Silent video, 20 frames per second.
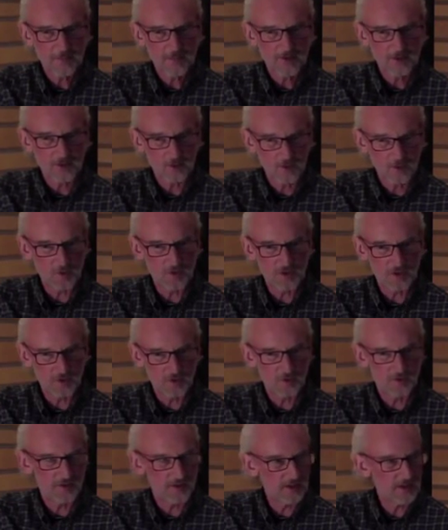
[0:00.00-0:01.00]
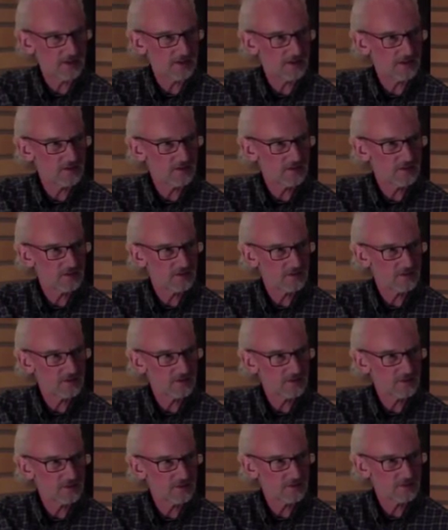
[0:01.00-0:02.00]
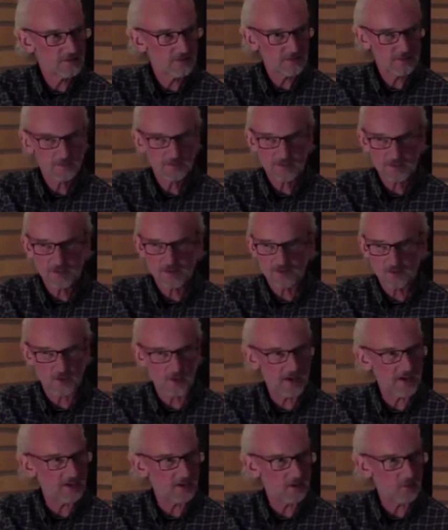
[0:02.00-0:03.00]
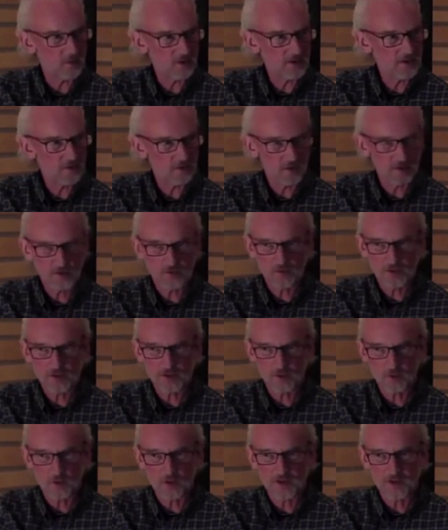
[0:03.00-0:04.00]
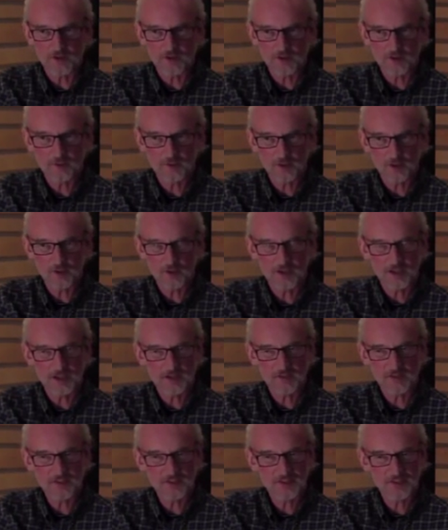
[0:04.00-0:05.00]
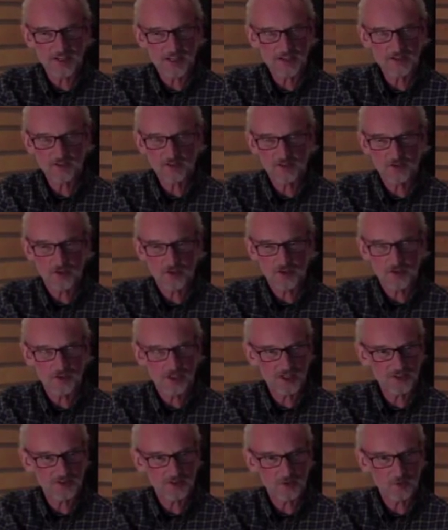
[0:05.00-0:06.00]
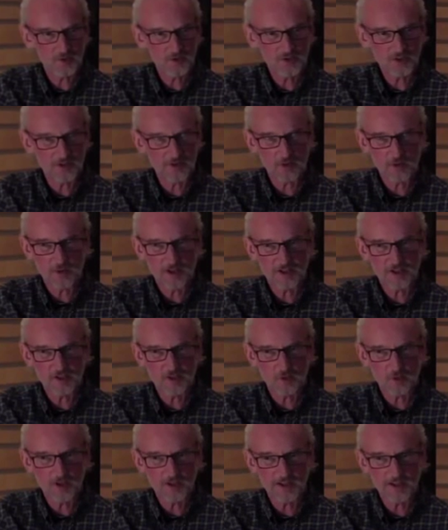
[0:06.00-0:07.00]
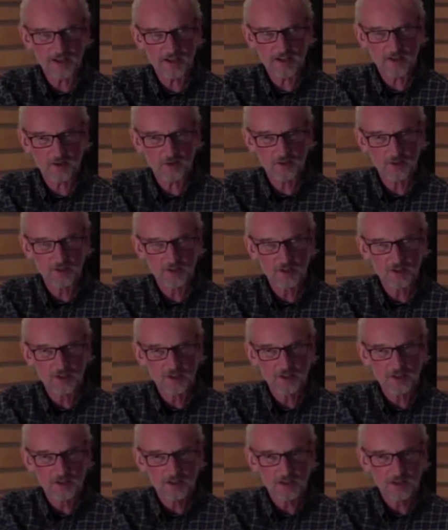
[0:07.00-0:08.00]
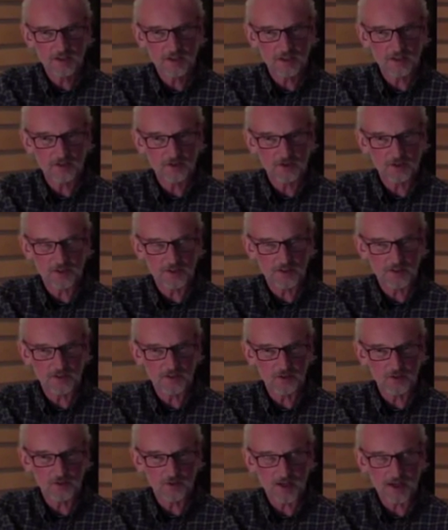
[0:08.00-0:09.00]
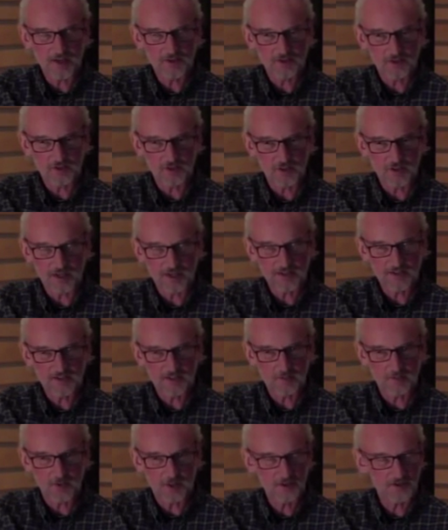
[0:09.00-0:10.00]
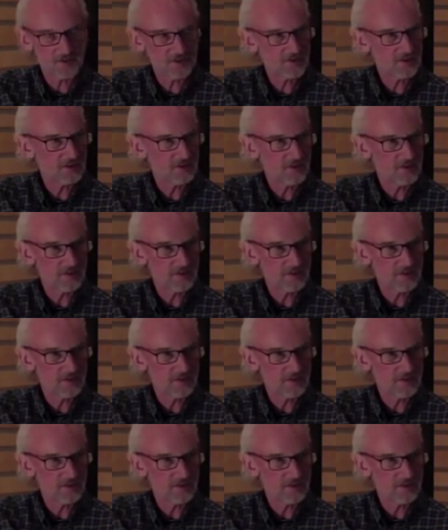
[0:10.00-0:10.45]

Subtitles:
doing what you think is great and what you want, I think you'll be okay. I think the second you start chasing what's on the radio right now, you're actually 18 months